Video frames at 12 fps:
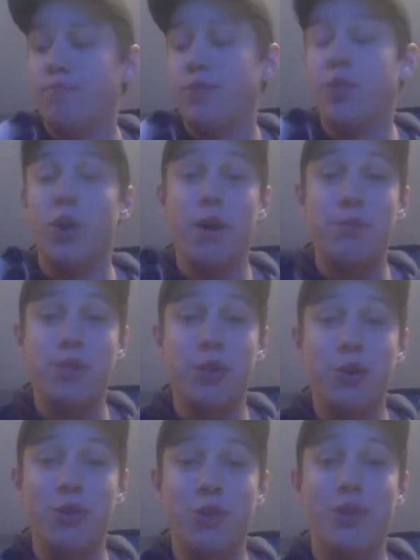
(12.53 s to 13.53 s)
So
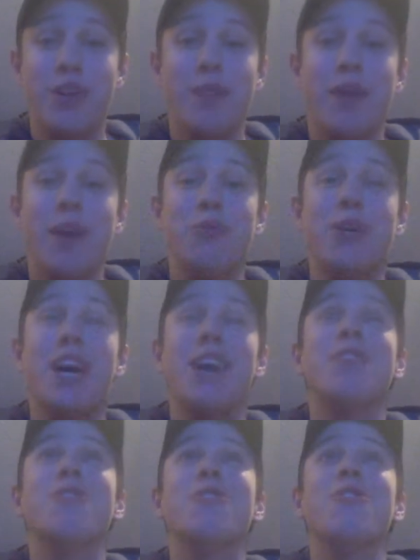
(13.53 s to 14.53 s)
episode 3, man, we
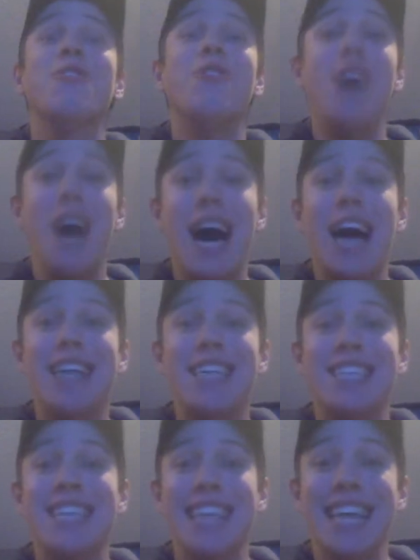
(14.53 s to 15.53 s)
got a lot
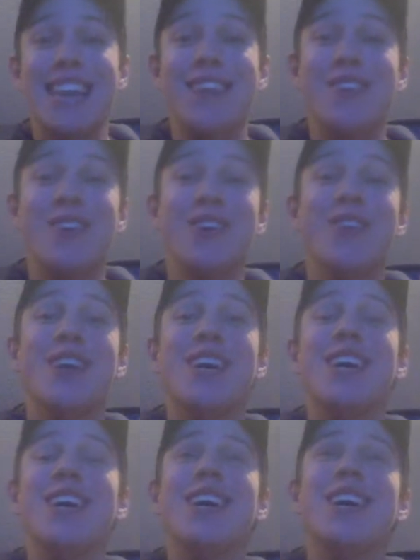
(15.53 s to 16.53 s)
to get through.
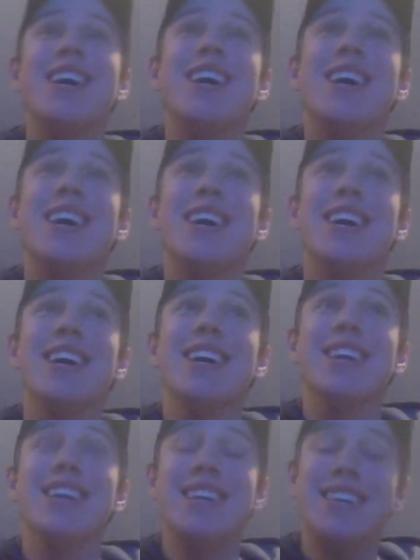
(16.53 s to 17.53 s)
Uh,
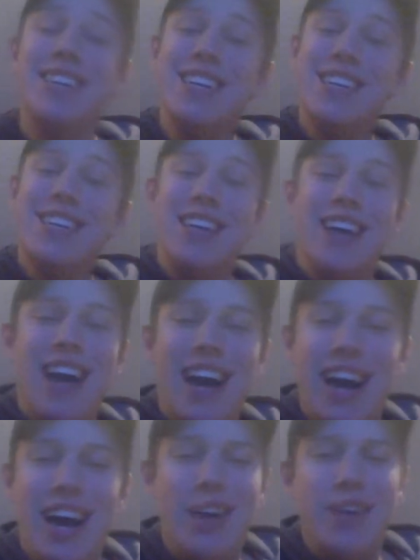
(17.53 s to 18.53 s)

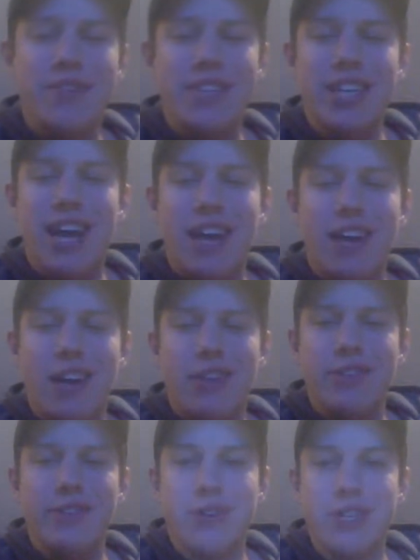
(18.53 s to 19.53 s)
I don't even
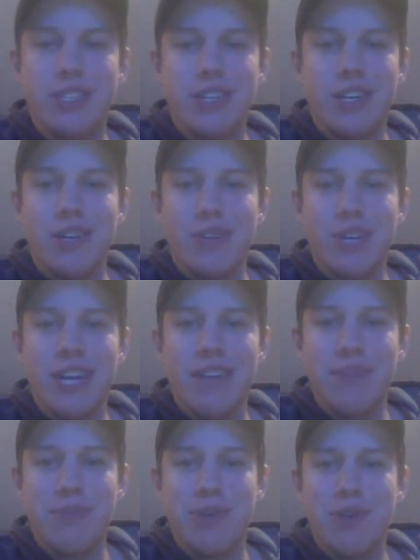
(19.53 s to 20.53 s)
know where to start. We're gonna
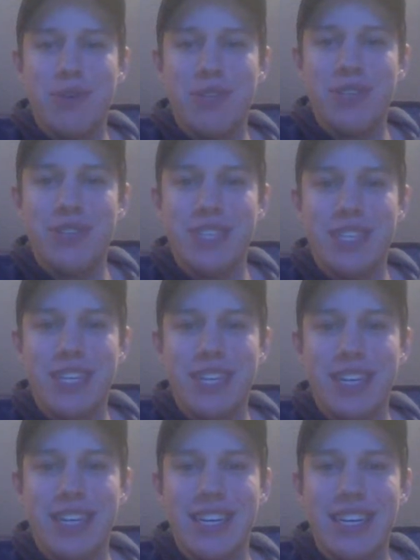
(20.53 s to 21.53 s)
have to pull up the notes here
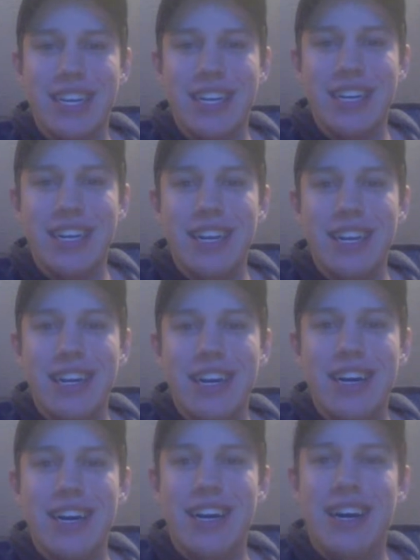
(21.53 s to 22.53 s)
again.
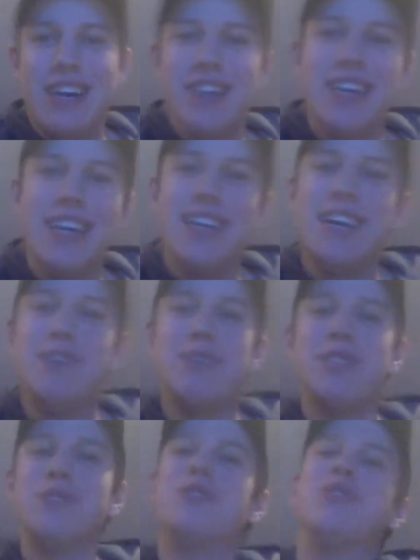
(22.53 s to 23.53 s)
All right,
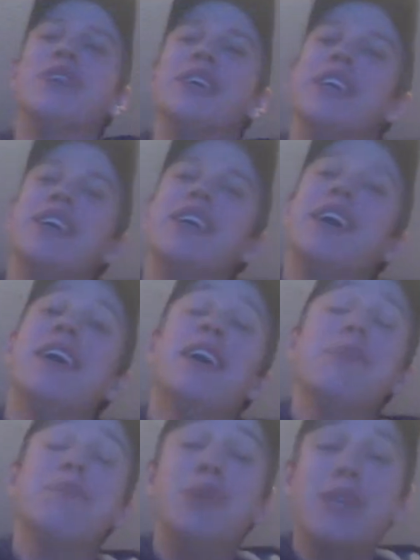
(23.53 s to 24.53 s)
episode 3.
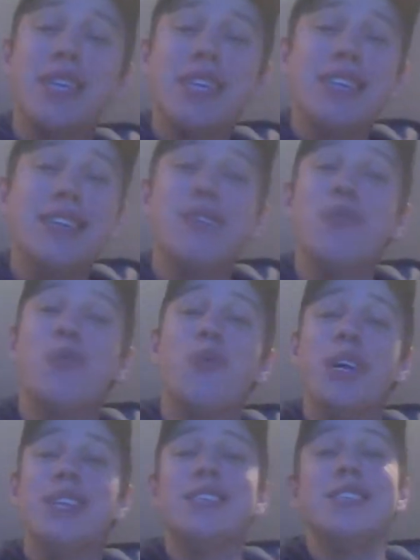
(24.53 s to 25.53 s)
Boonikin
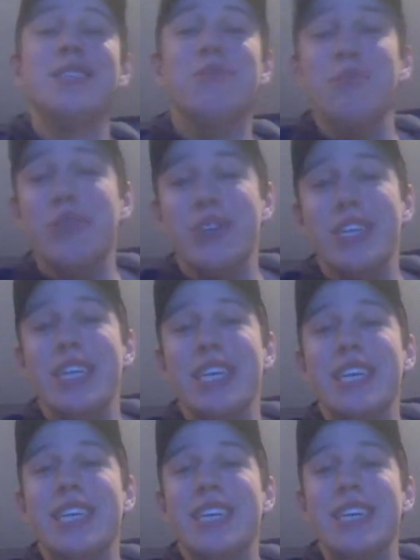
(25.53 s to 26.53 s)
wins
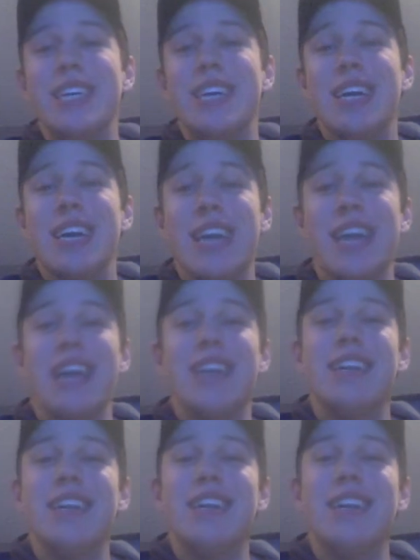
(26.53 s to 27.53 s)
immunity
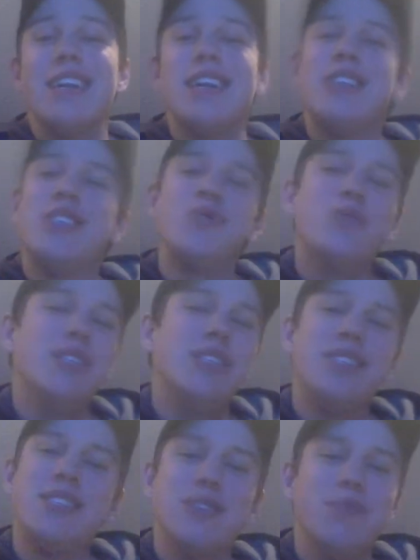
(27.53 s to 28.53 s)
again. Not just
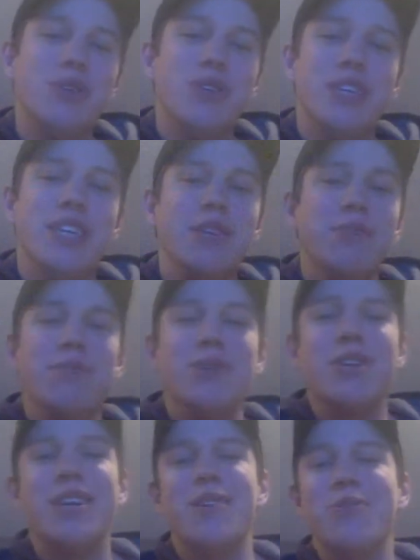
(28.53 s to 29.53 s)
wins immunity.
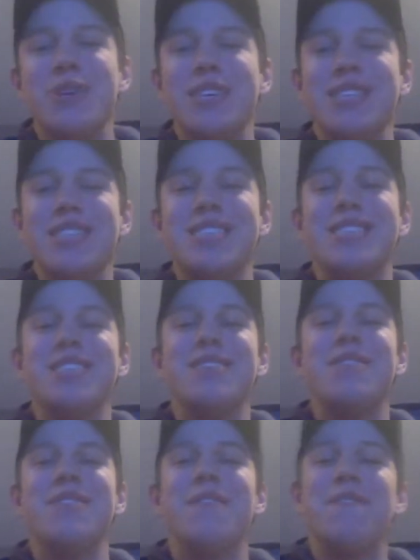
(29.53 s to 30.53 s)
Boonikin wins
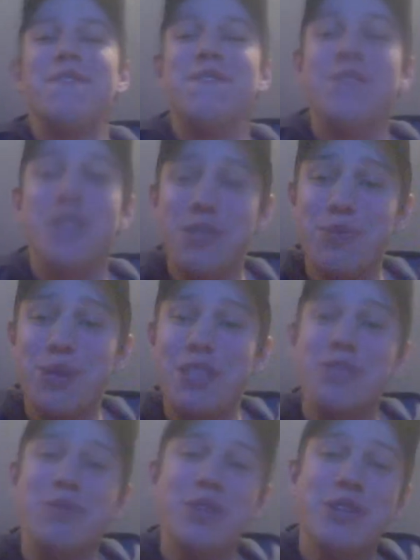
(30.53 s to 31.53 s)
first
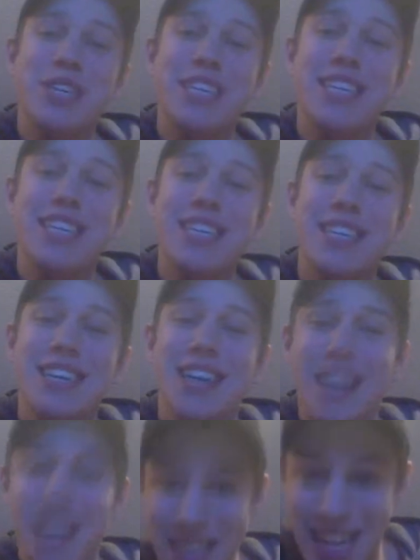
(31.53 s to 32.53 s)
place immunity
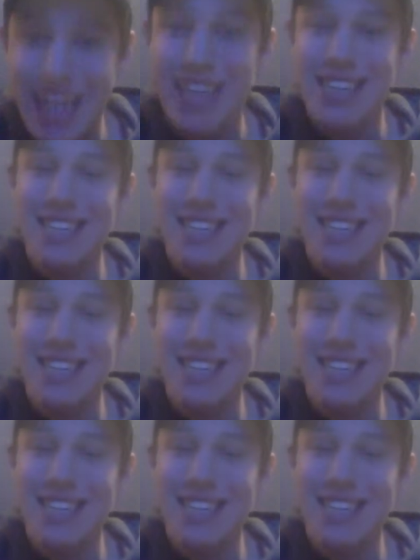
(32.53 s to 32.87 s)
again.